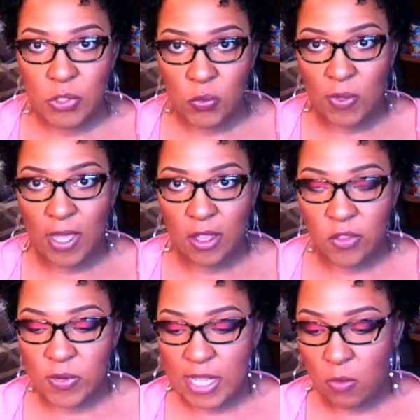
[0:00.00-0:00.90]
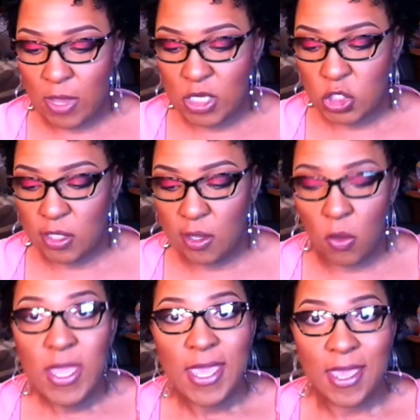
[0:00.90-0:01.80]
to a three day wash and go
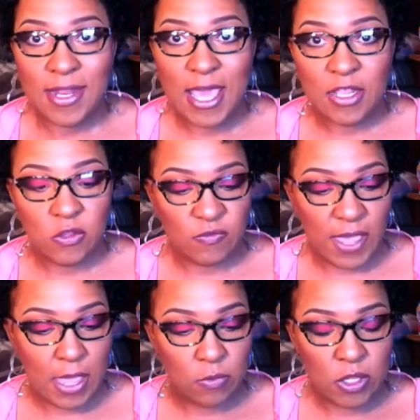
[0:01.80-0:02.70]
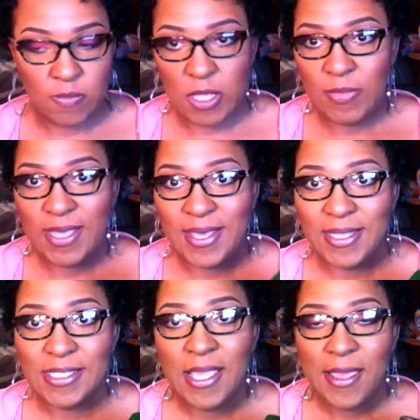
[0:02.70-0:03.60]
and that is fine with me
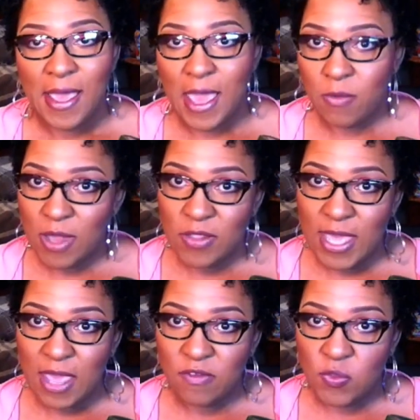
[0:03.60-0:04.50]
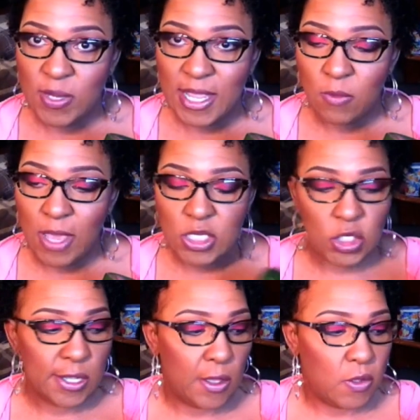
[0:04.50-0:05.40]
because i'd rather have a three day wash
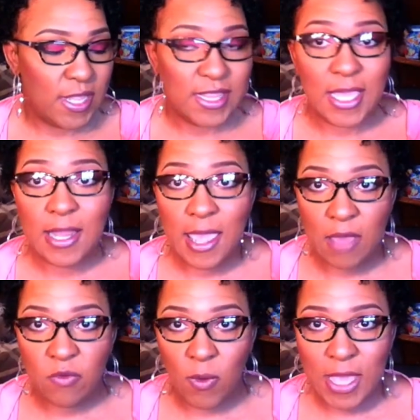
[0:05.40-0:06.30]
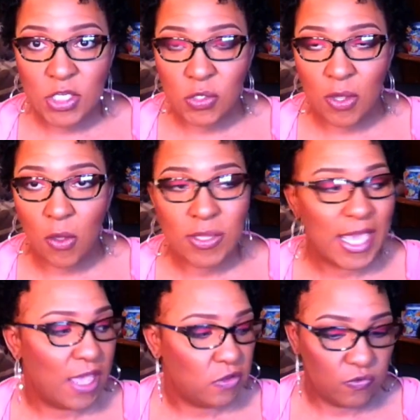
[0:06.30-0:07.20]
and go than have a wash and go that
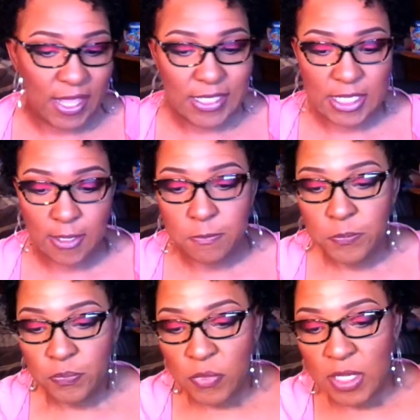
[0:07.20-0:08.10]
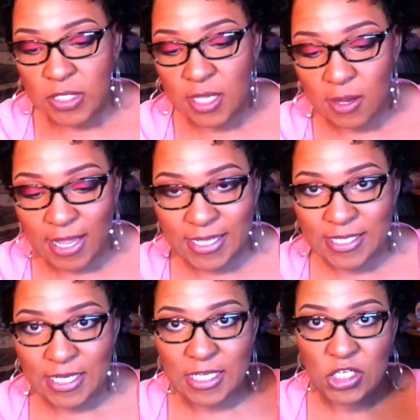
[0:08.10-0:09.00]
has flakes in it so like i
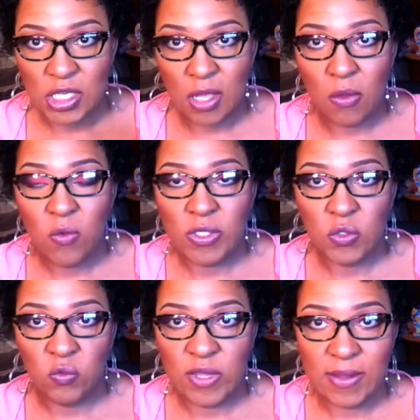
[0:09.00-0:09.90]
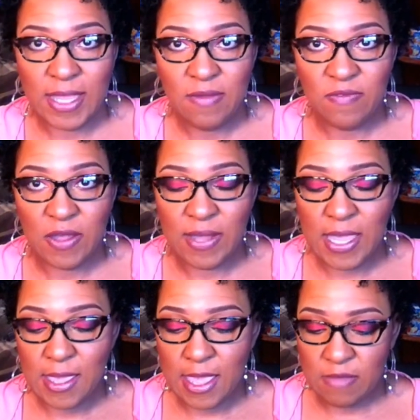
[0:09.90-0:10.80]
said this gel was very very
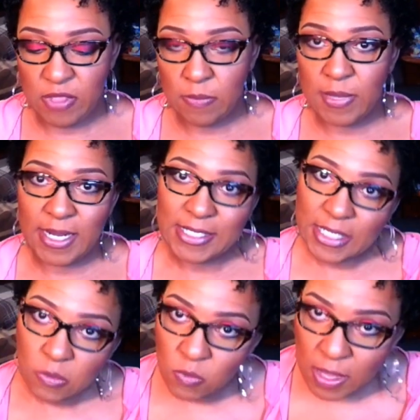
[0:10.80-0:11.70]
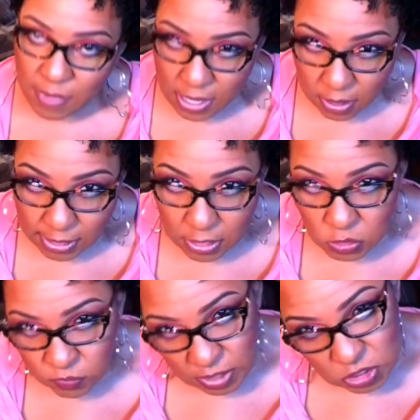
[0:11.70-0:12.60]
heavy but it didn't weigh my hair down
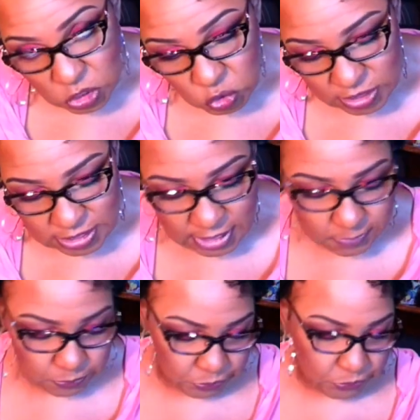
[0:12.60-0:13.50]
too much as you can see